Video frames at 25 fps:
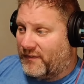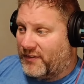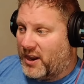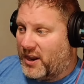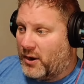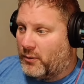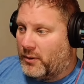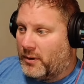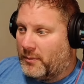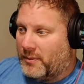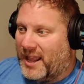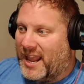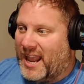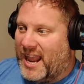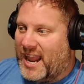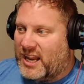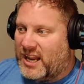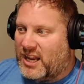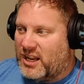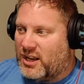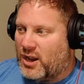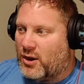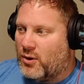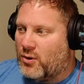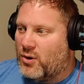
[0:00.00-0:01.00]
If they were to like, hey,
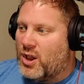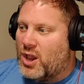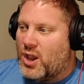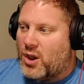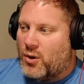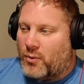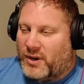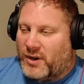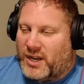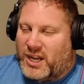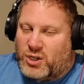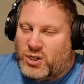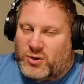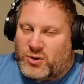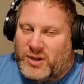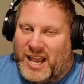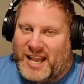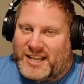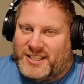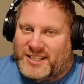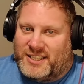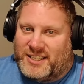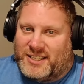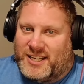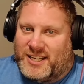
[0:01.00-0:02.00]
you know, we need you
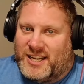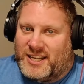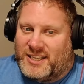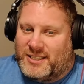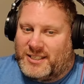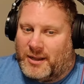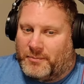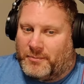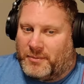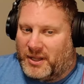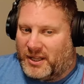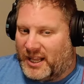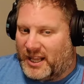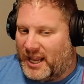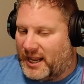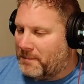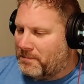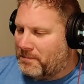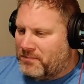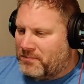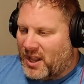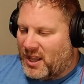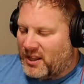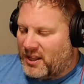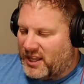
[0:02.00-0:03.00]
guys to sing something,
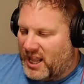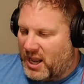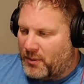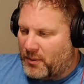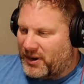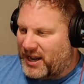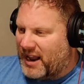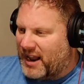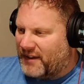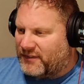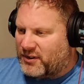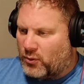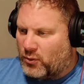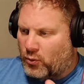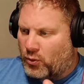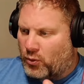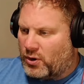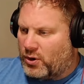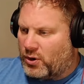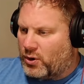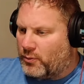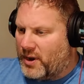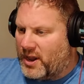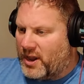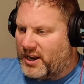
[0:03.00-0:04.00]
like, they wouldn't have to
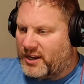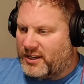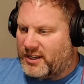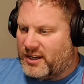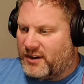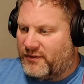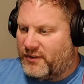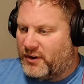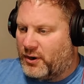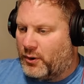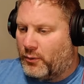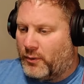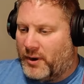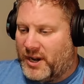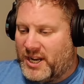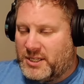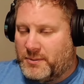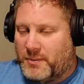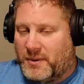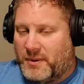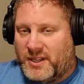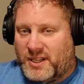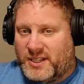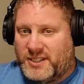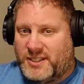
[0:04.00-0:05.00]
work around a different
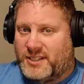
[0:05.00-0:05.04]
arrangement.